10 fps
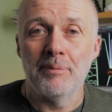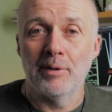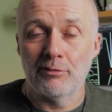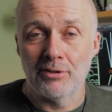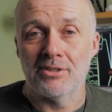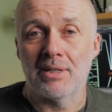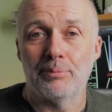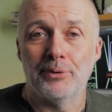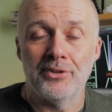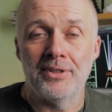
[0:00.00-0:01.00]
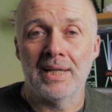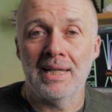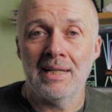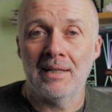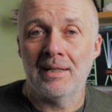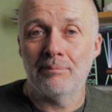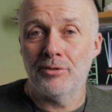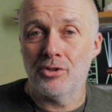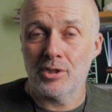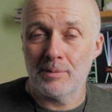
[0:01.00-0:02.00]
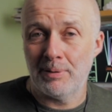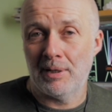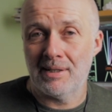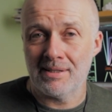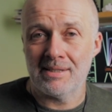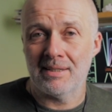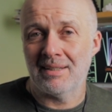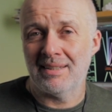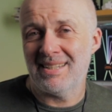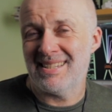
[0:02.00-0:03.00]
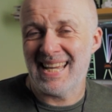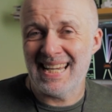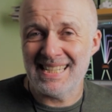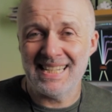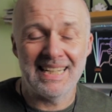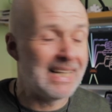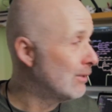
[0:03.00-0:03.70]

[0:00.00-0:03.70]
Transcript: Like for example, today I'm just past, I think it's 18